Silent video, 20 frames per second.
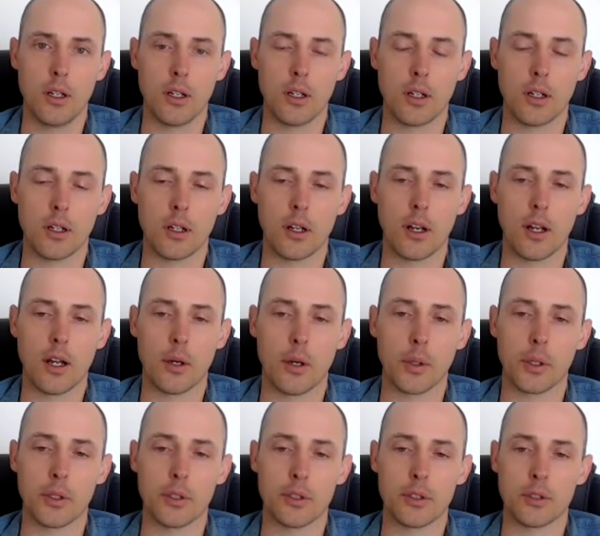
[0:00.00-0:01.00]
not allowing
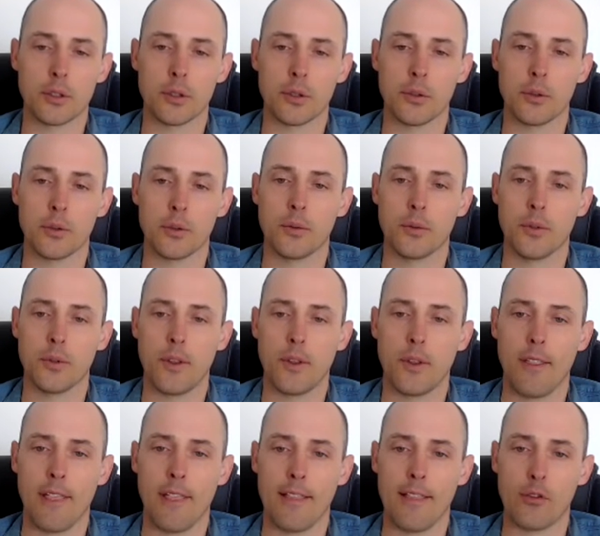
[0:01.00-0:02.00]
you to
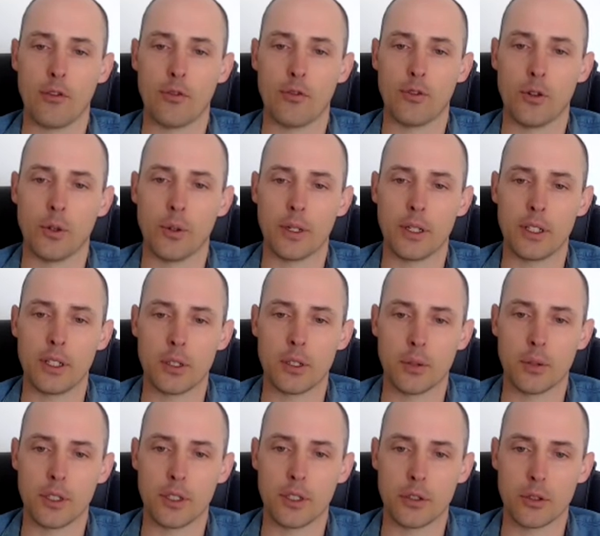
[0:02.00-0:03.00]
fall into
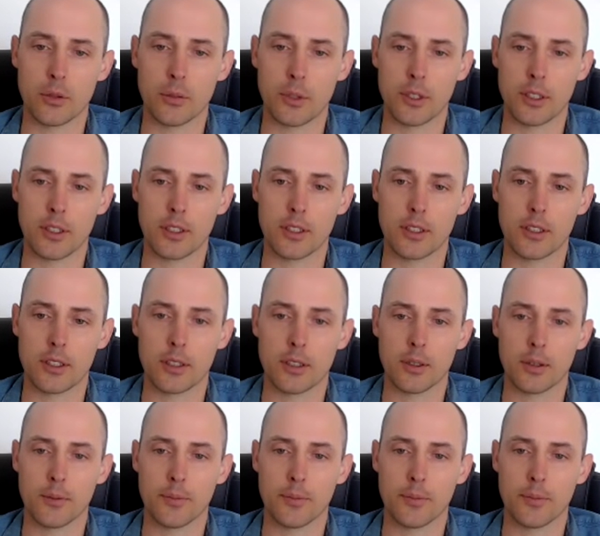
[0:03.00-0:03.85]
it too much.